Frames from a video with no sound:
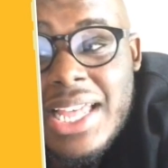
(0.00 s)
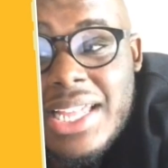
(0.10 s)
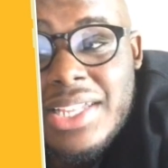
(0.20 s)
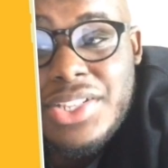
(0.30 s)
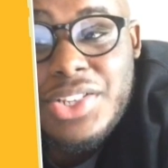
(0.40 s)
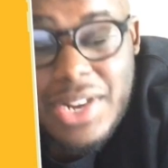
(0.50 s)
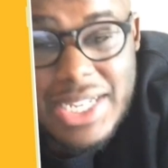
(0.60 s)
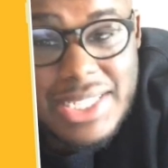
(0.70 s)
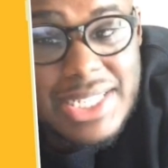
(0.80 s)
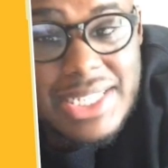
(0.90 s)
your
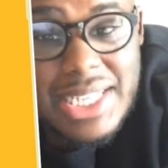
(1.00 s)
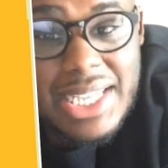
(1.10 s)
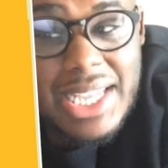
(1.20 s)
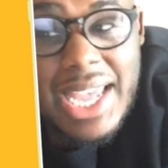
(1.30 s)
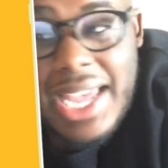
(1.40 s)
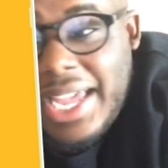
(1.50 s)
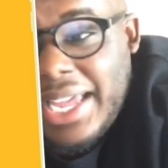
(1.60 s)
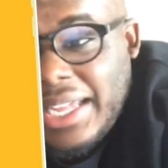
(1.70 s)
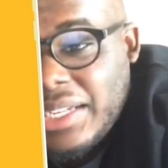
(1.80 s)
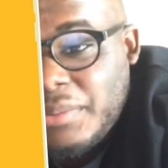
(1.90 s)
existing
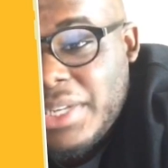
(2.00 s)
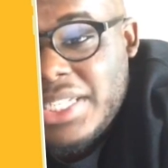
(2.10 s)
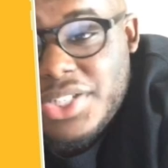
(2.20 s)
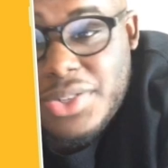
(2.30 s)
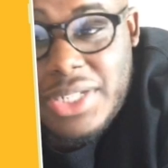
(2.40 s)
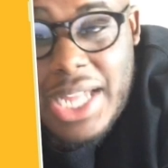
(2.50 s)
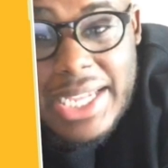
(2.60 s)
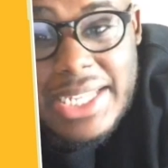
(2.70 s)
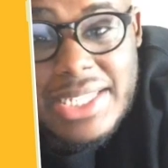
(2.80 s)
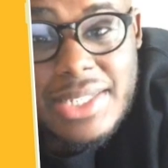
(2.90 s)
and potential
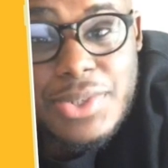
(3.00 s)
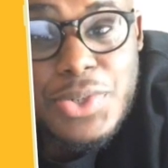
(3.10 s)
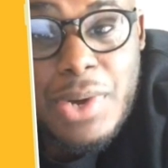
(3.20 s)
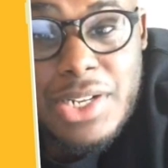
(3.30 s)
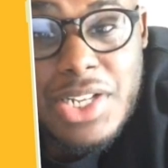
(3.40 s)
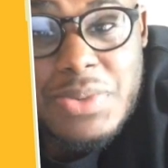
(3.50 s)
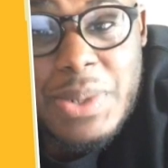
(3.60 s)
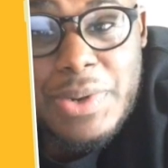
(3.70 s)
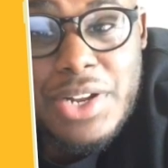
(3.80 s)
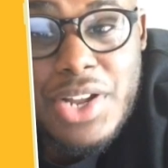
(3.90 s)
clients. You want those
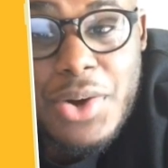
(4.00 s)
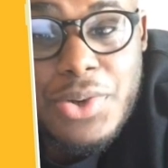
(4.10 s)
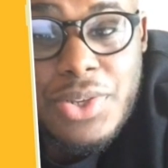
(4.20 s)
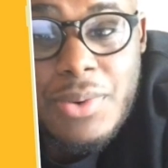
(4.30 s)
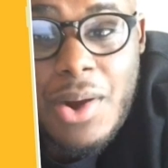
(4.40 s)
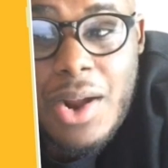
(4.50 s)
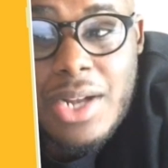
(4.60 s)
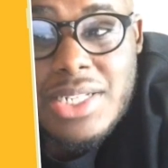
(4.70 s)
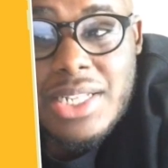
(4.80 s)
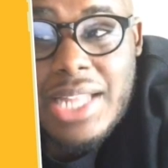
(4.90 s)
people to know who you are,
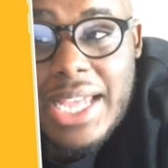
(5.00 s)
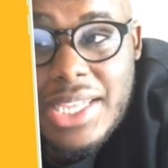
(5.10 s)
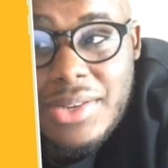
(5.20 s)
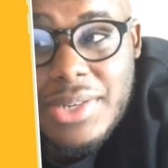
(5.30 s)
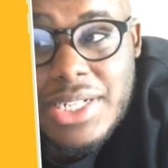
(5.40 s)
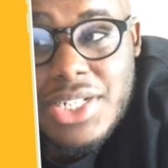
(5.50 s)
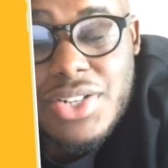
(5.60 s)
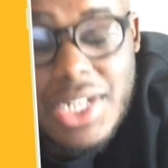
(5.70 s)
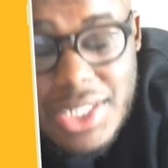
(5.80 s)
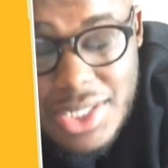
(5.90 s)
to like you, and to
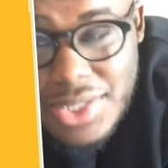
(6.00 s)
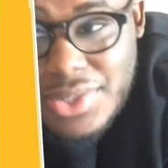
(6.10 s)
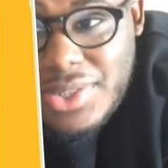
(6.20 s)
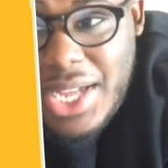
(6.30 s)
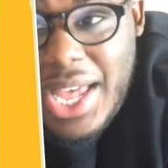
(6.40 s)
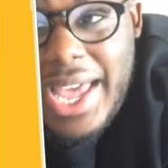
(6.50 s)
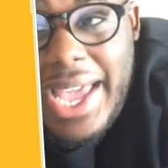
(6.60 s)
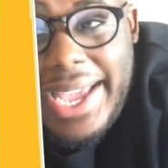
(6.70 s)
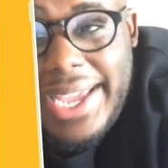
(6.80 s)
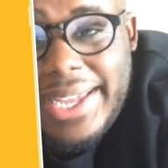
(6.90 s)
trust you.
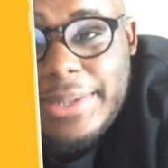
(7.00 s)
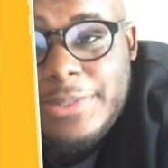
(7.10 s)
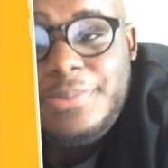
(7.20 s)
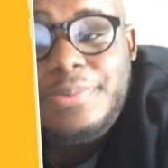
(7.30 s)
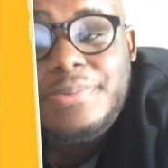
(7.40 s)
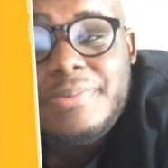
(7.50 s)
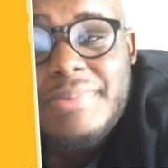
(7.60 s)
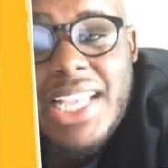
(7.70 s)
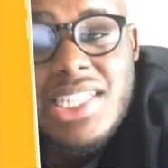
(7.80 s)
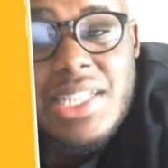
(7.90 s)
And
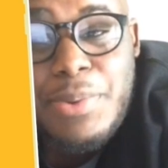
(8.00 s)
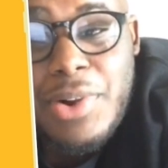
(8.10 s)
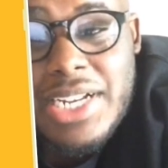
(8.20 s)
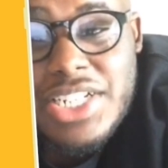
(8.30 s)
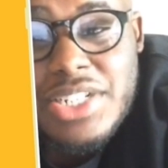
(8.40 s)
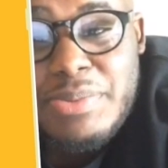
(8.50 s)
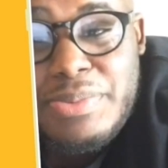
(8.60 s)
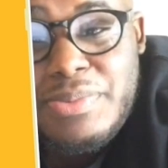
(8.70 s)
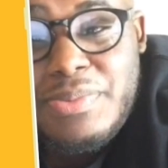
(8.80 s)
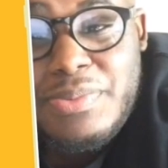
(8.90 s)
it's important that
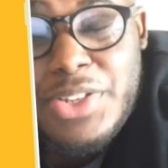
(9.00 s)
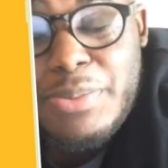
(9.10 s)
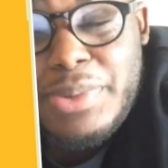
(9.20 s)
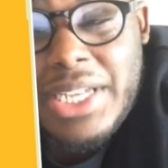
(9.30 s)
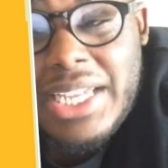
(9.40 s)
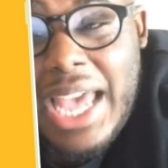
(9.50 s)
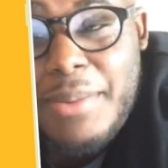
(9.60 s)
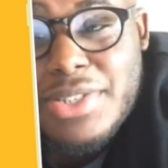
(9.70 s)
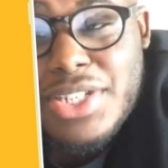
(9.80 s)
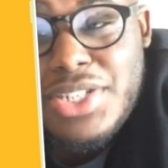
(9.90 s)
you're being
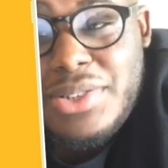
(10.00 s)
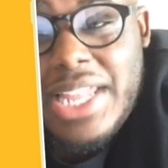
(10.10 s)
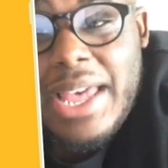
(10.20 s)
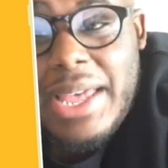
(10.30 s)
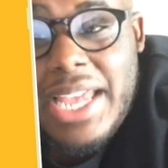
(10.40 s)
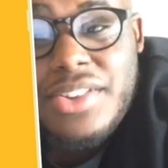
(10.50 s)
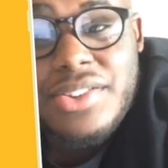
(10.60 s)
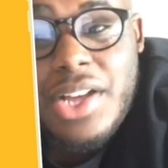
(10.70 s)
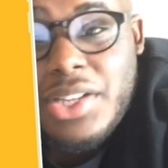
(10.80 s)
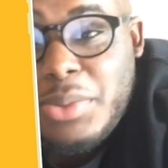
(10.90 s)
able to do that, and
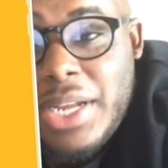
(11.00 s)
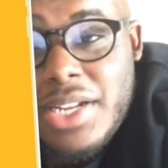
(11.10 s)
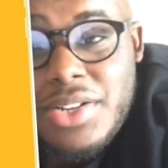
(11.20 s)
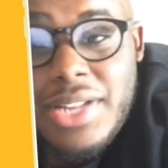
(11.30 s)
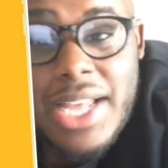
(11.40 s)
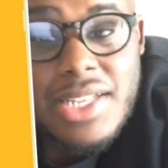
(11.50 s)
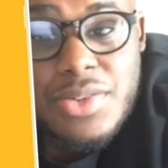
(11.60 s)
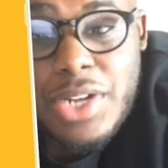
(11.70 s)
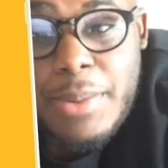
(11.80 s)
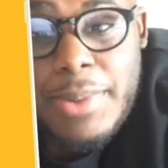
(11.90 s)
the only way to do that is through
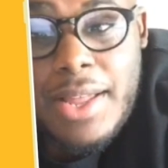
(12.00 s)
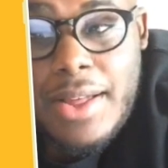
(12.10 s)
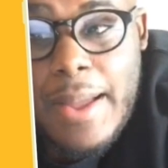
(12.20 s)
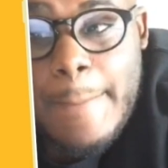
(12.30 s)
your blog.